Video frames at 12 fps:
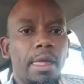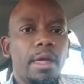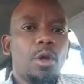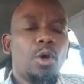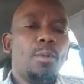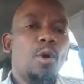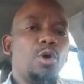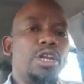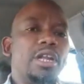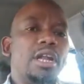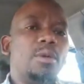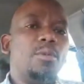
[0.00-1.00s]
go bo go
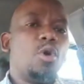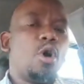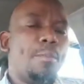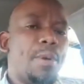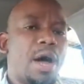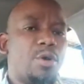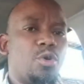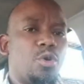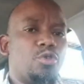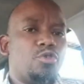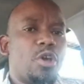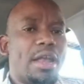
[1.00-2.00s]
nnile le bokopano
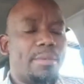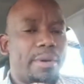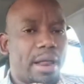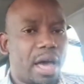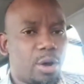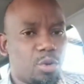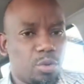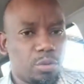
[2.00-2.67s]
jwa la boraro